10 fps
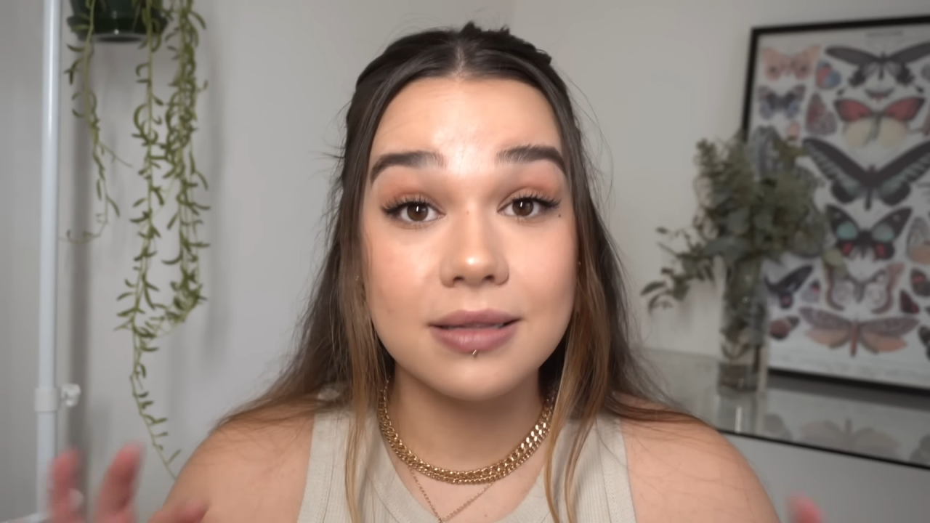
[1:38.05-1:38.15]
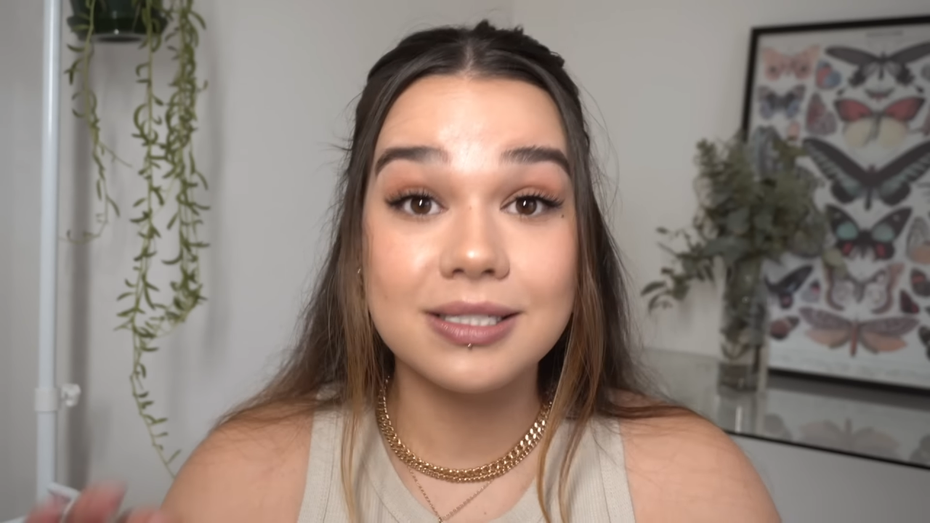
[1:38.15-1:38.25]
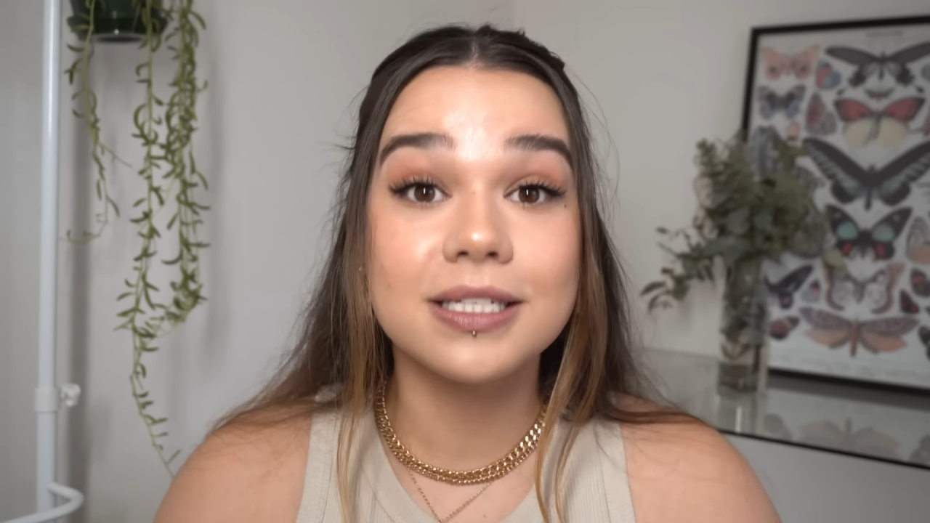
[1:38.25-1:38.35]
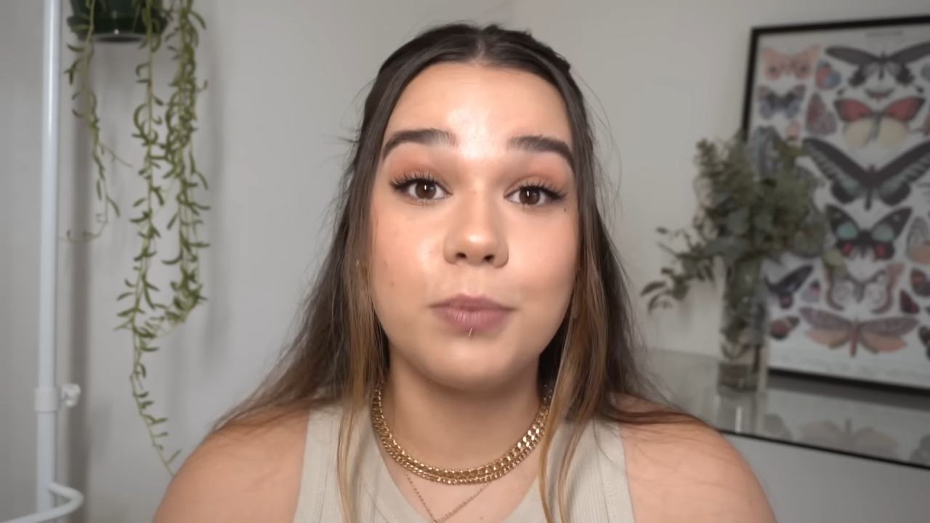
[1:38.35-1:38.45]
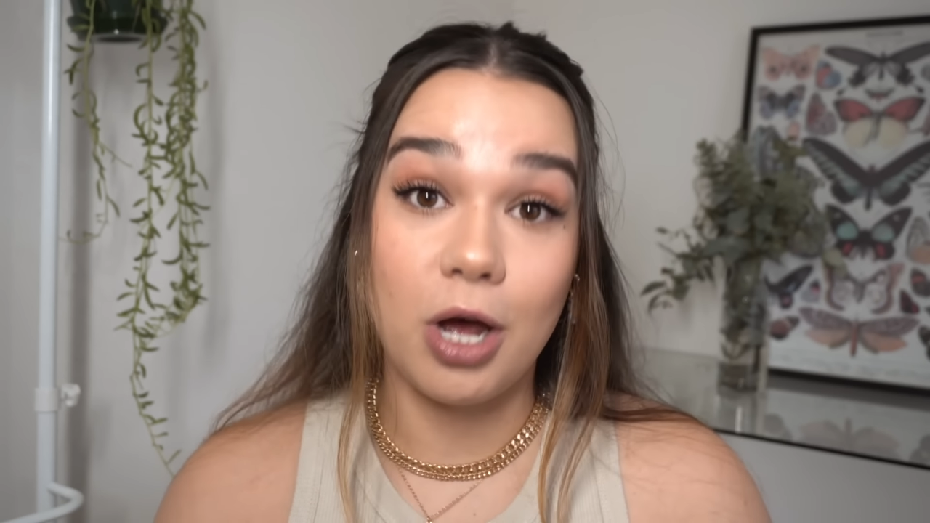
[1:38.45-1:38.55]

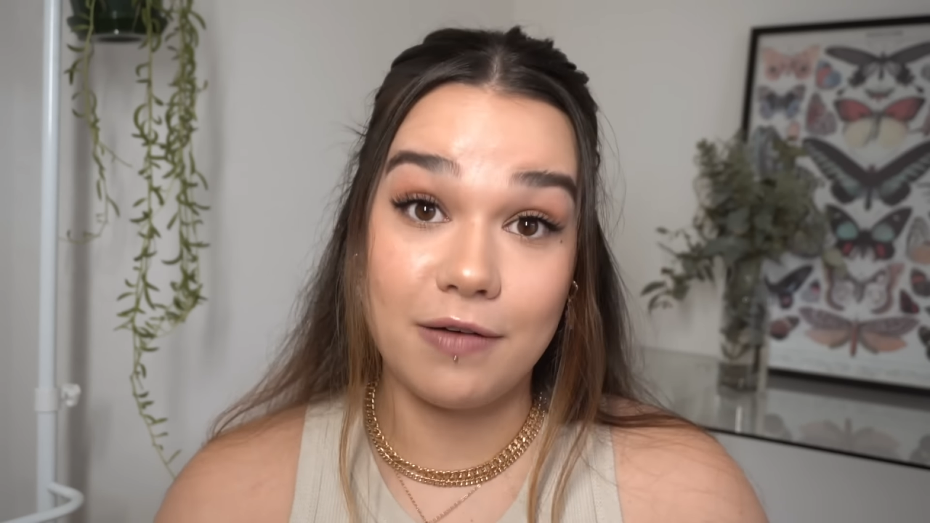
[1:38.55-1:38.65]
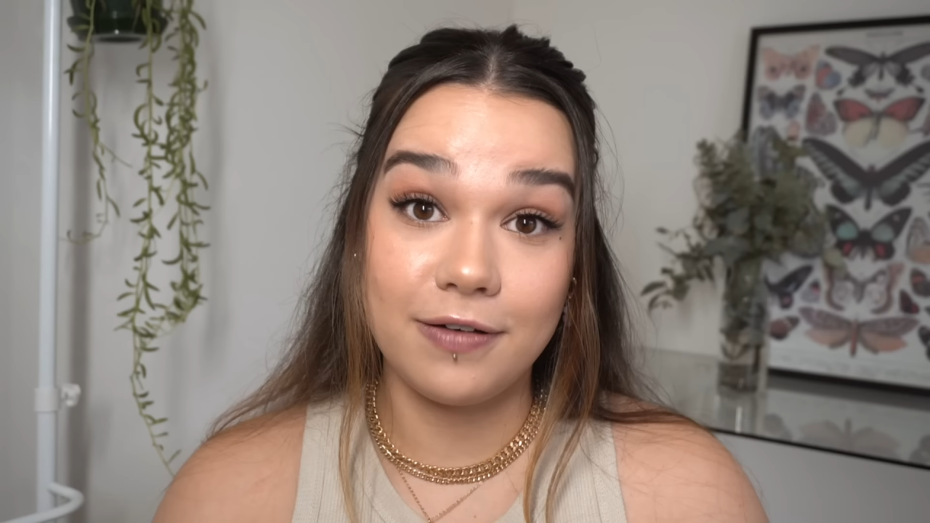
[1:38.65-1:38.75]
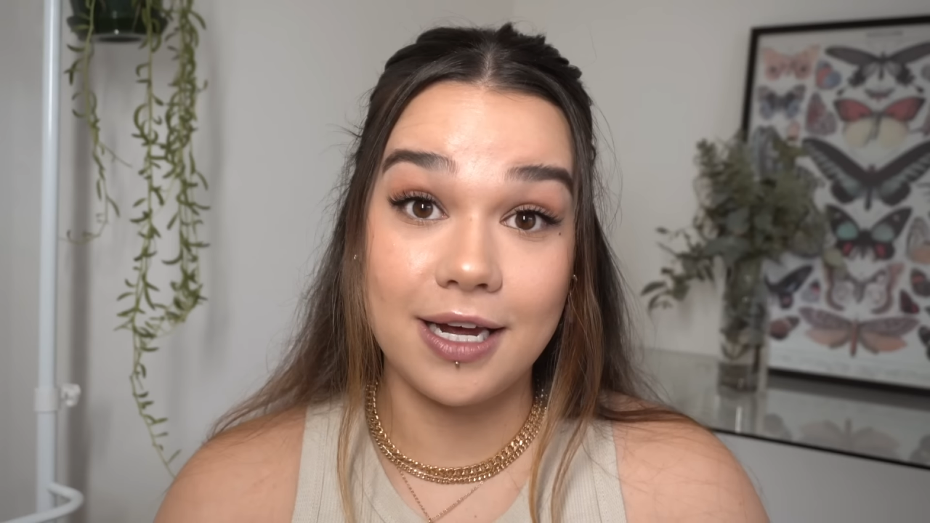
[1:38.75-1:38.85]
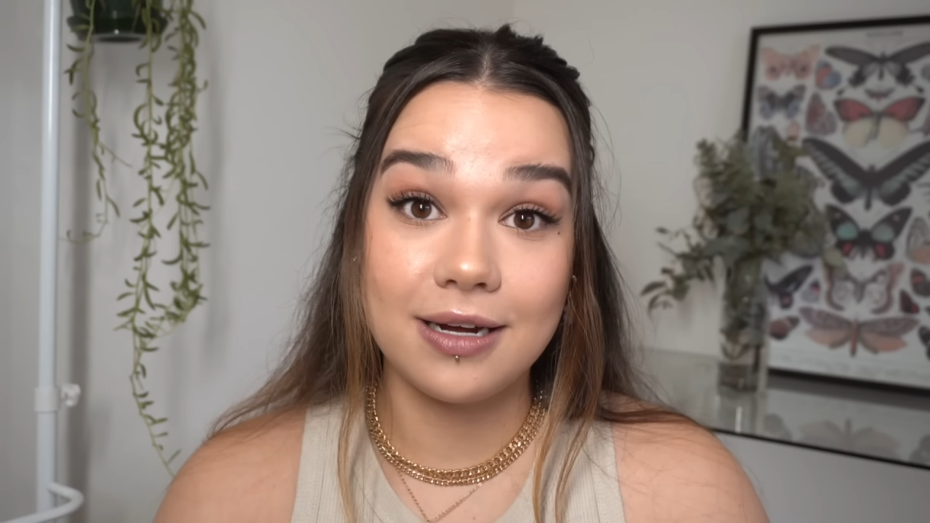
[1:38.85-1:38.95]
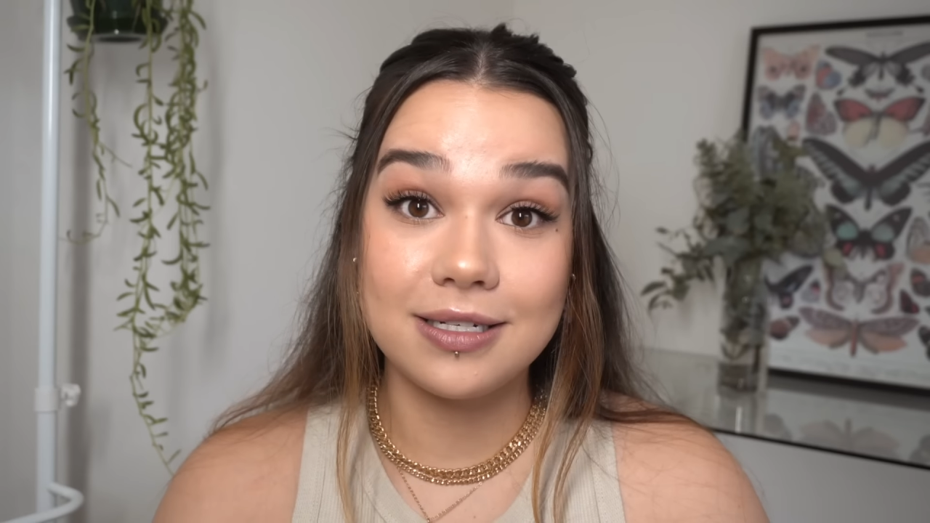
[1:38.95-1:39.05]
this is
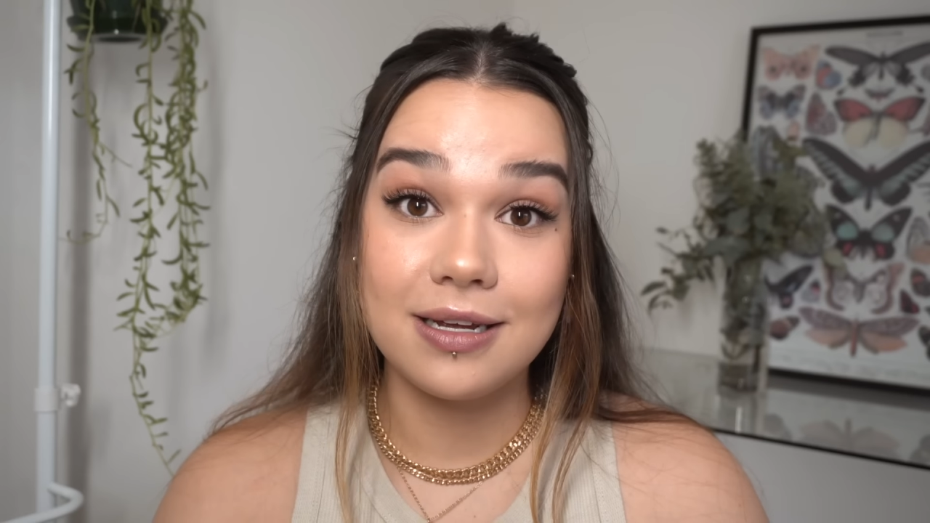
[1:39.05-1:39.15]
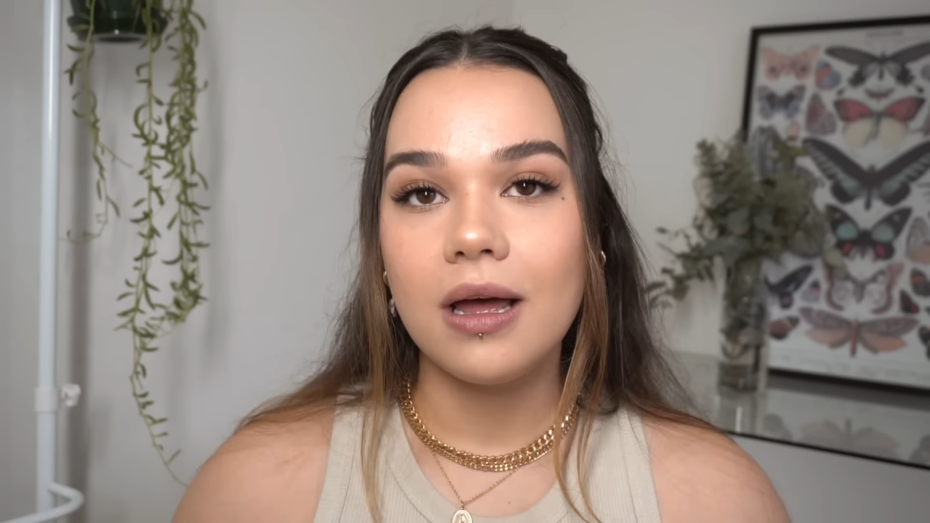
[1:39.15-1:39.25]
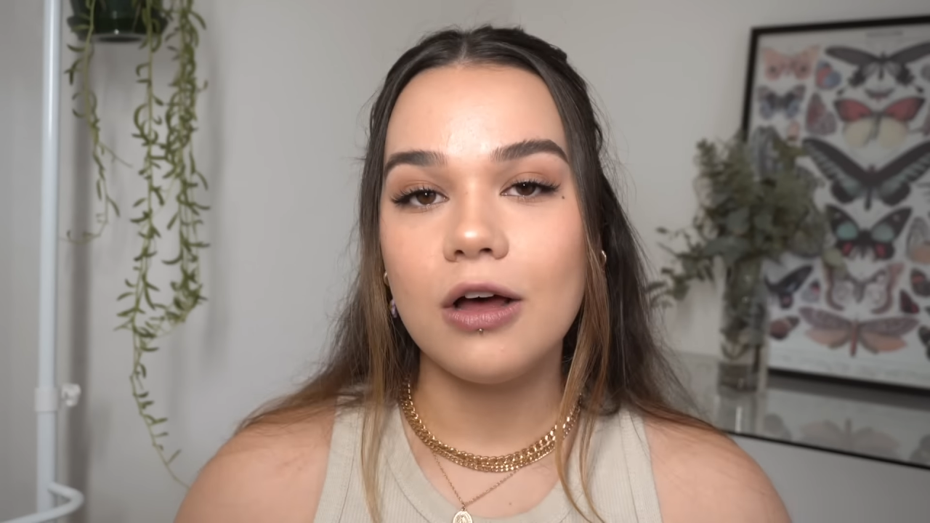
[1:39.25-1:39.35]
perfect.